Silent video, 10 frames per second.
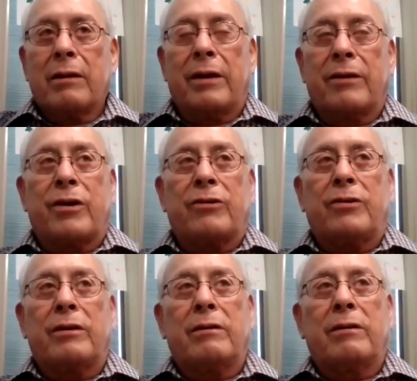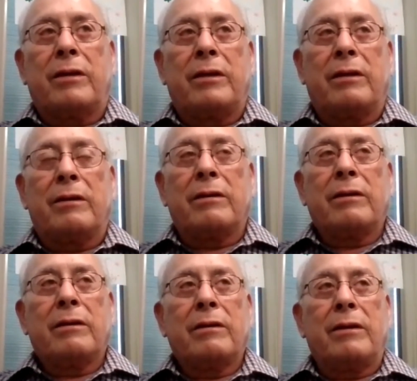addressing the
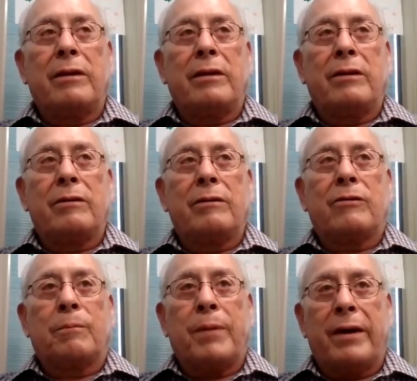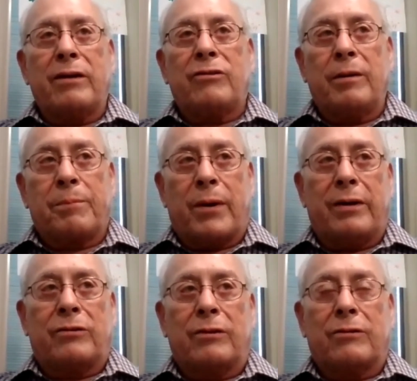supply chain
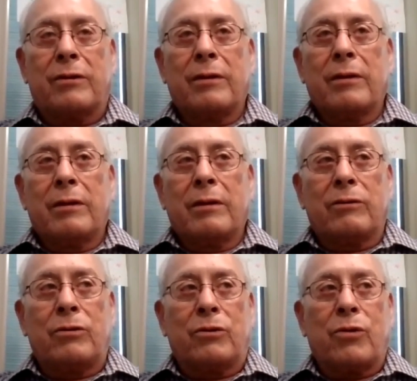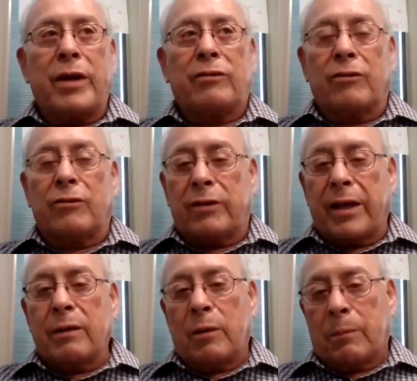prices to create
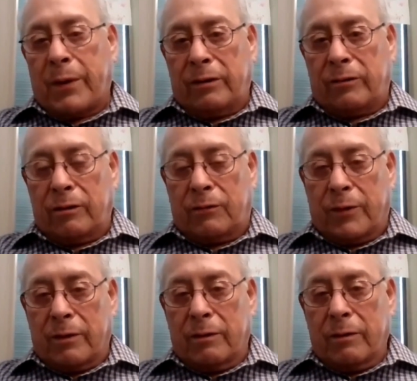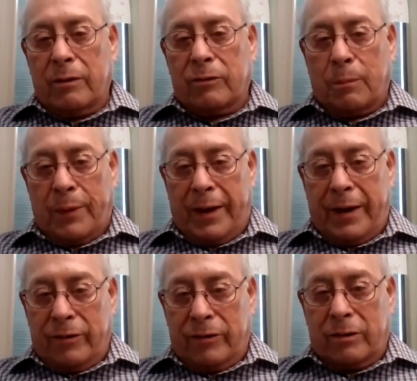sustainable prices for
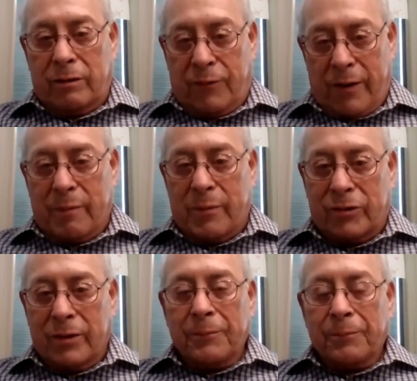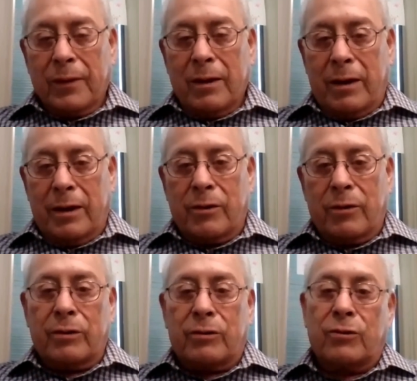suppliers, the farmers, in
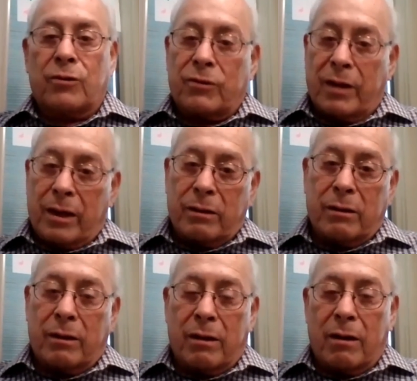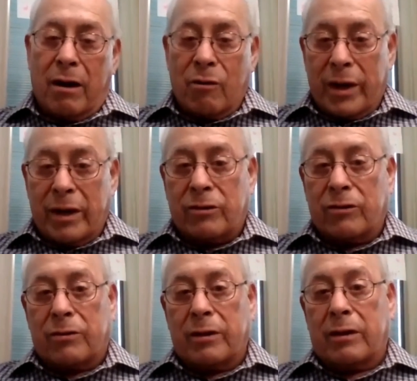order to sustain our
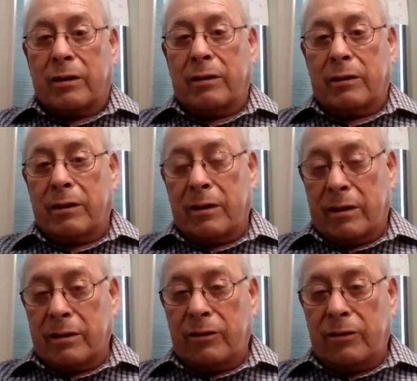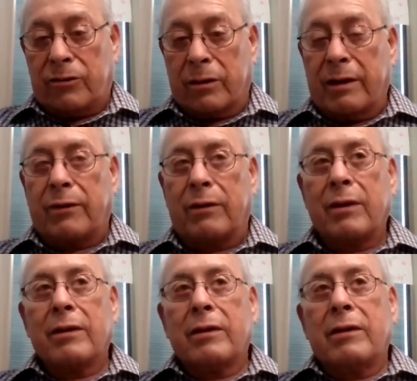wages at a decent
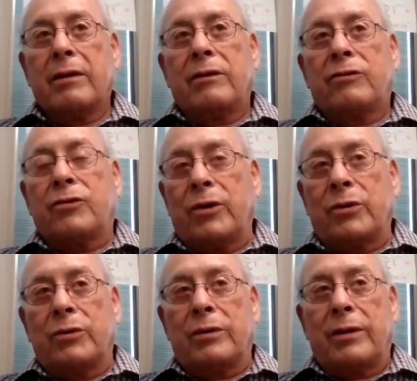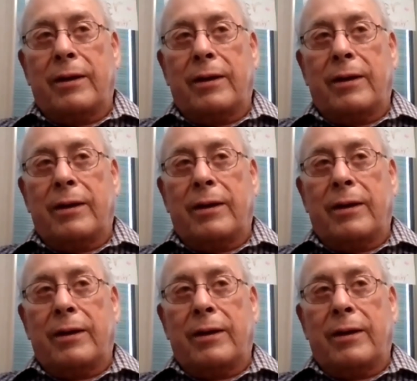level. So